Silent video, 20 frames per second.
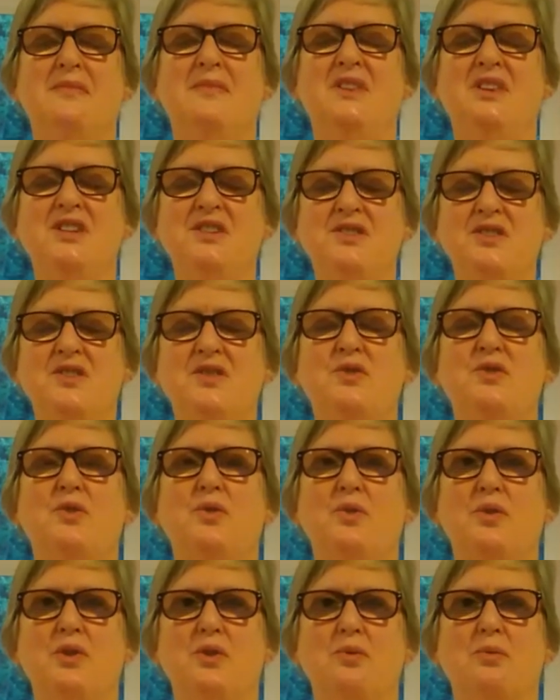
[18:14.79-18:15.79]
this is
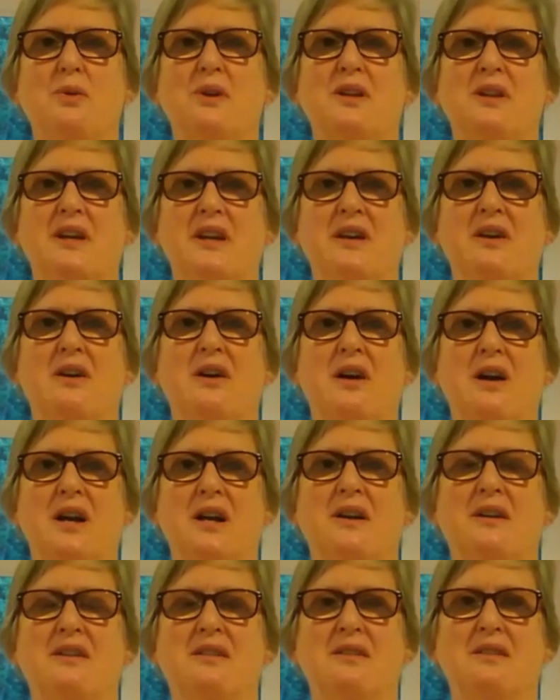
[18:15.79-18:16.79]
who you really
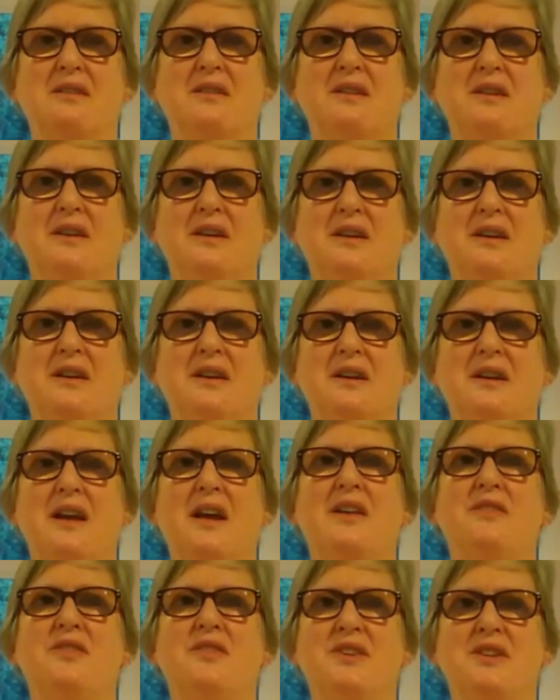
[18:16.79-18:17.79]
are.
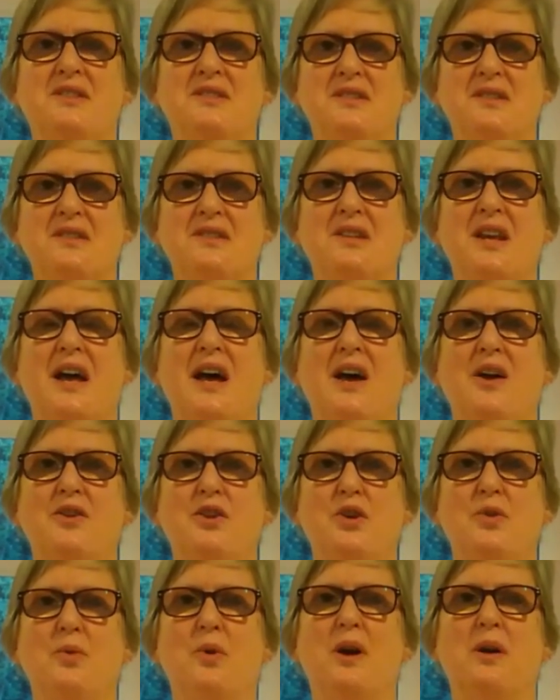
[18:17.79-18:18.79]
And this is how
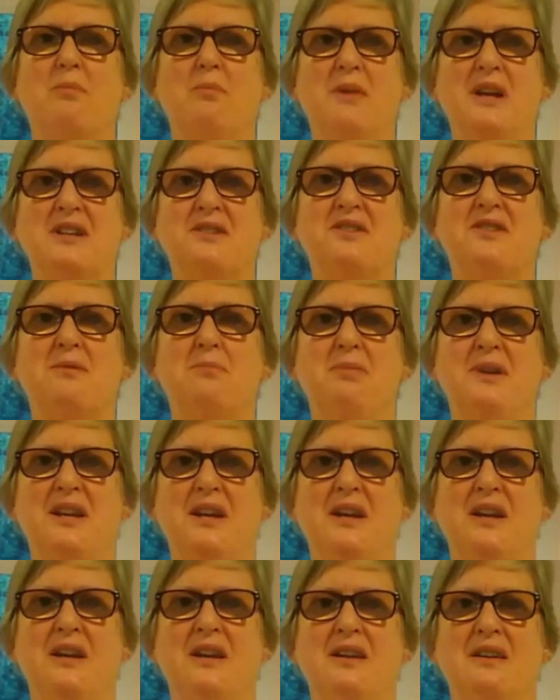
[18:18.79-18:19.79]
you are meant to
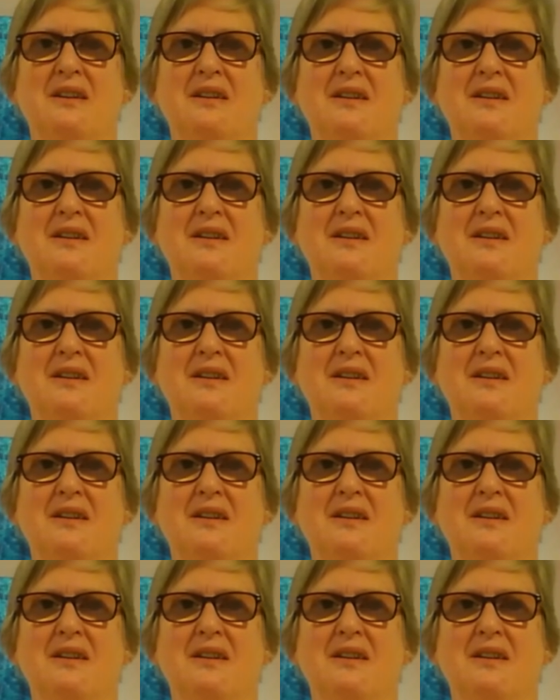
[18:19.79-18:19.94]
be.